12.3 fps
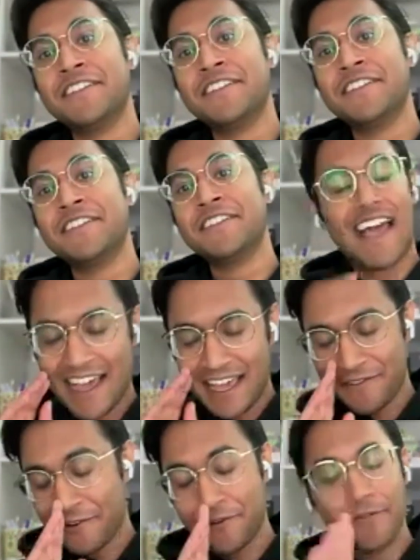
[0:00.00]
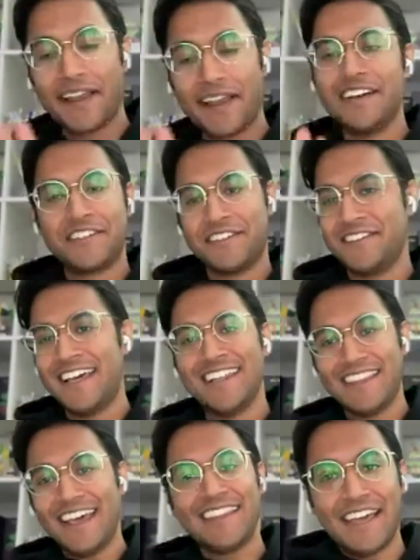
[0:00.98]
I oh my gosh,
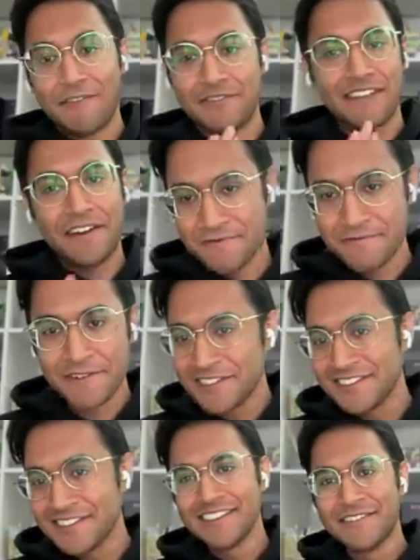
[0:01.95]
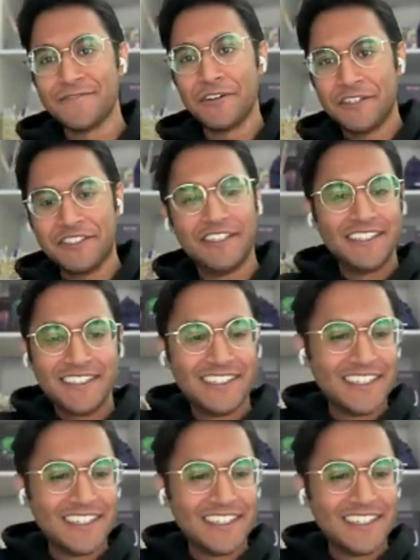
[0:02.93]
that was terrible for sure.